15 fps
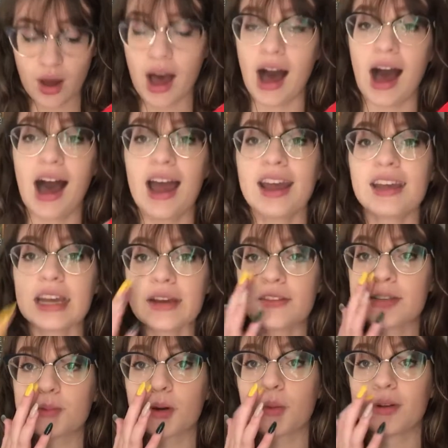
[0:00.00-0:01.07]
I gave
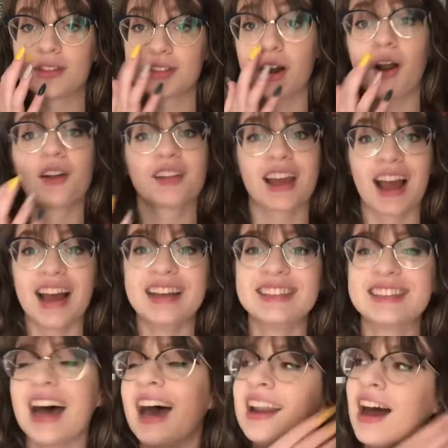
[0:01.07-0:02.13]
this book one star. Like I
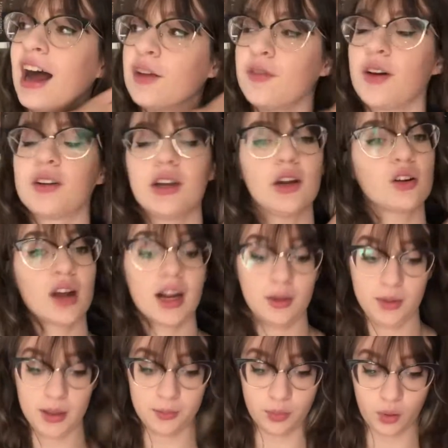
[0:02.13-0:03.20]
said, I found it
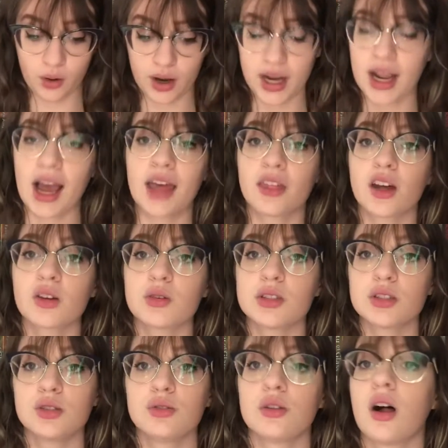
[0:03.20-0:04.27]
incredibly boring. I thought it was
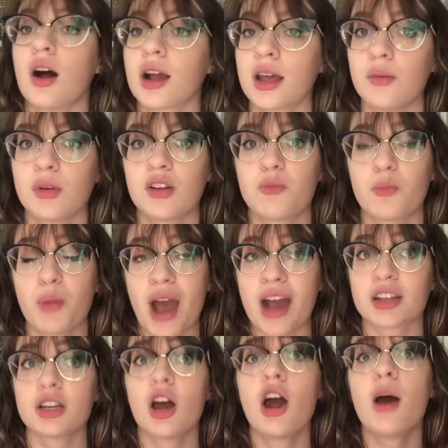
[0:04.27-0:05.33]
too long. It would have
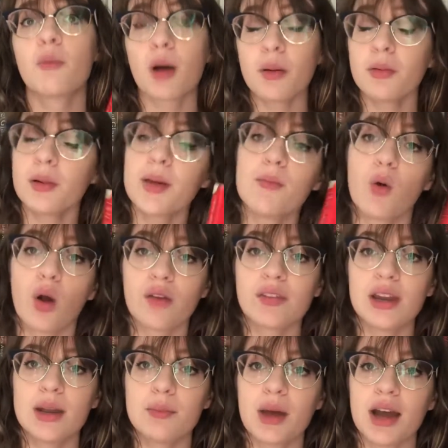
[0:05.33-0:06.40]
packed probably more of an
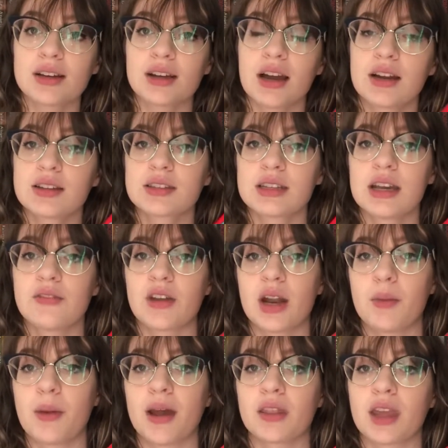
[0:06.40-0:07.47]
impact, honestly, if it
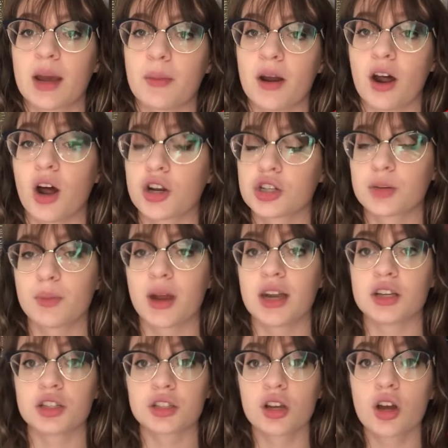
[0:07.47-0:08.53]
had been like about one hundred
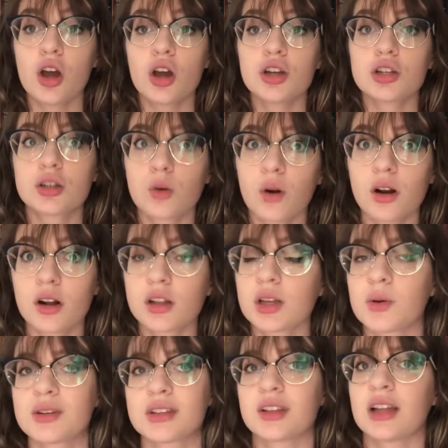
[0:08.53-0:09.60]
pages shorter. There
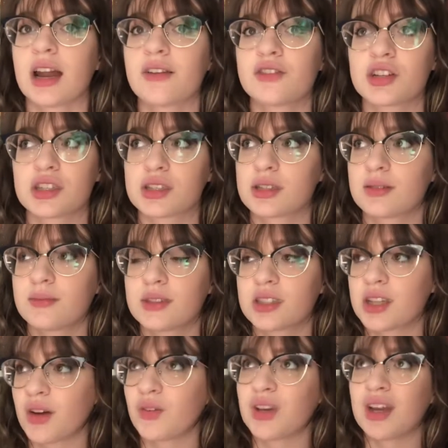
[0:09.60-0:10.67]
was a lot of just
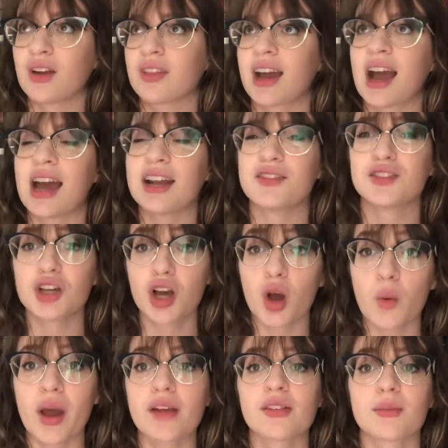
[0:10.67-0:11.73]
stuff in here that kind of took
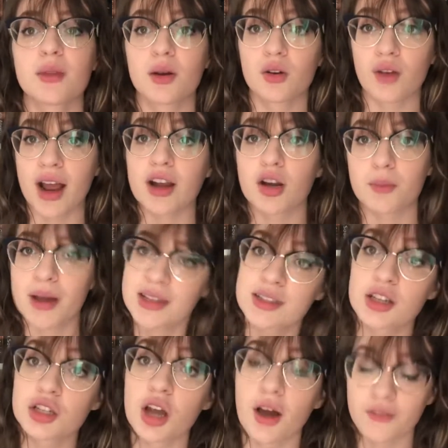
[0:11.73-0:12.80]
away from the grander
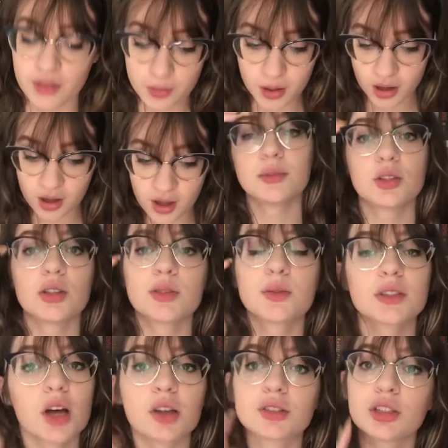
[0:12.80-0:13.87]
message of the book. So this was
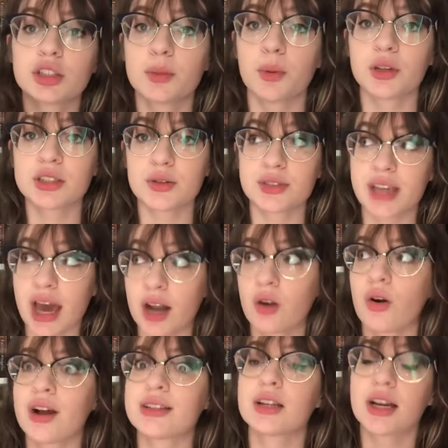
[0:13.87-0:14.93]
also supposed, it was
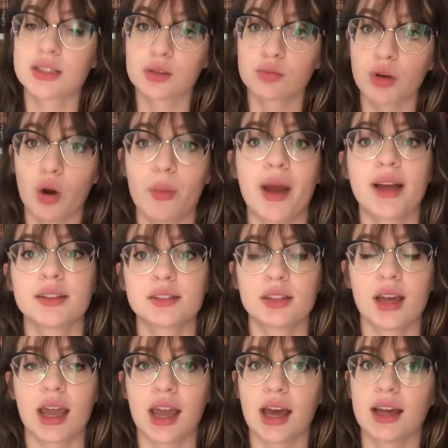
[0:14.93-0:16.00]
categorized as a romance,
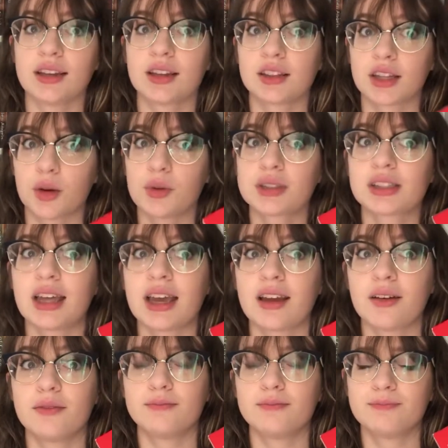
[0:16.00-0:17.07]
and there was like
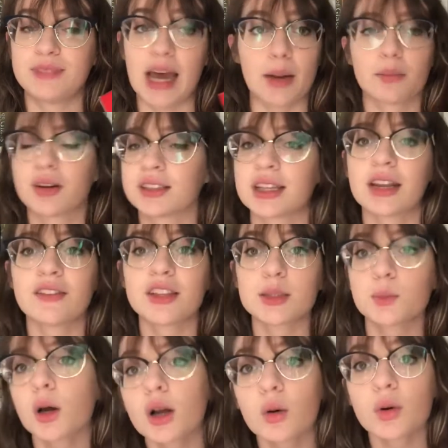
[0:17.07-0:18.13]
ten percent of this
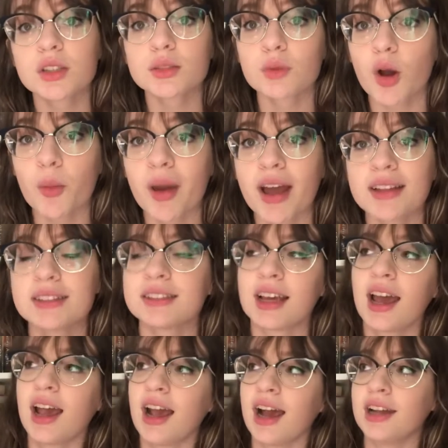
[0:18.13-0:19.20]
book was romance,
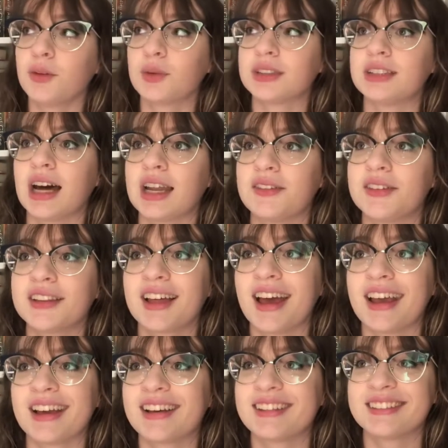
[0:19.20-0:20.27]
and it was not even
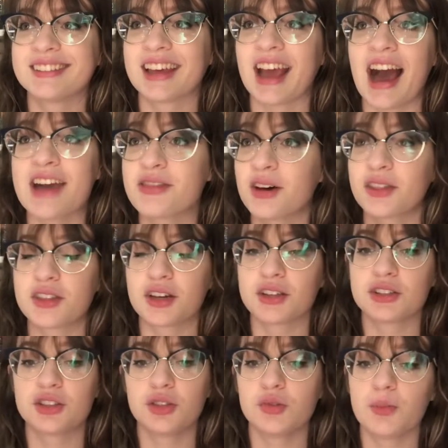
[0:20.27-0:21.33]
like like I thought the
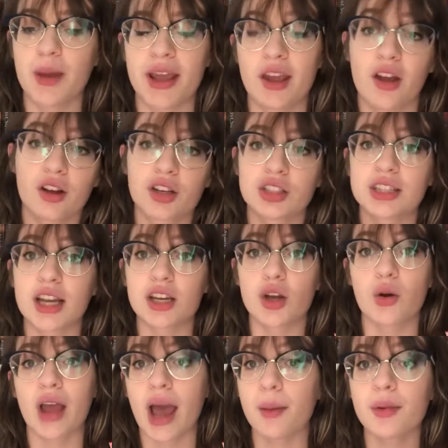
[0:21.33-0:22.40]
two main characters had no
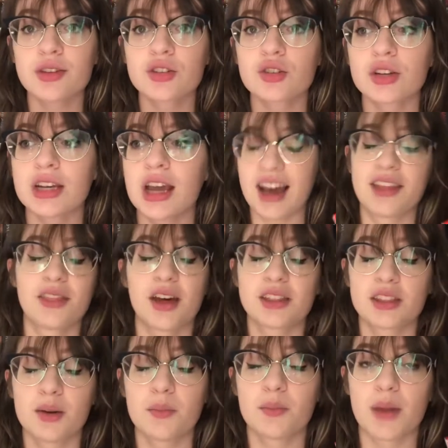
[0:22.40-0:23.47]
chemistry. I thought
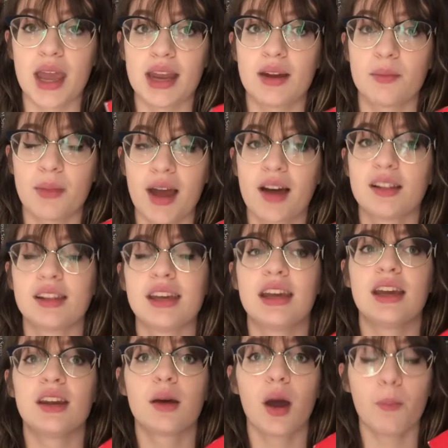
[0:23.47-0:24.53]
the main male
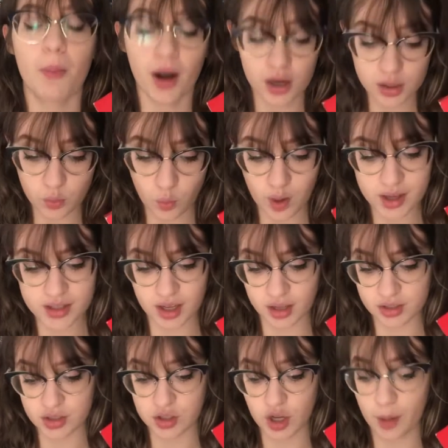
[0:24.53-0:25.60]
lead Martin was
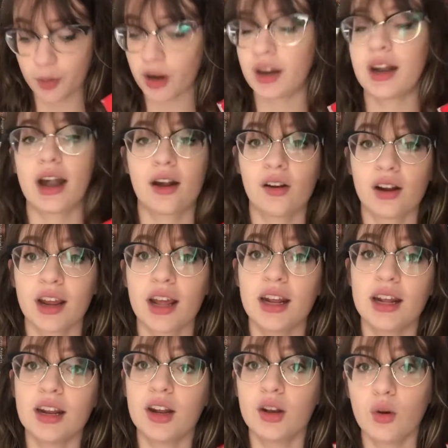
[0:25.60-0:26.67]
stubborn and arrogant
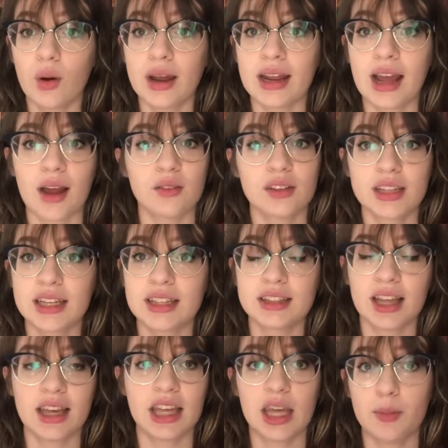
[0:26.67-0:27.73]
and annoying. I really didn't
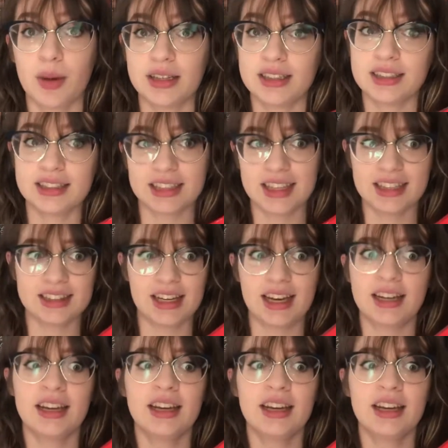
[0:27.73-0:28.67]
like him. I didn't think that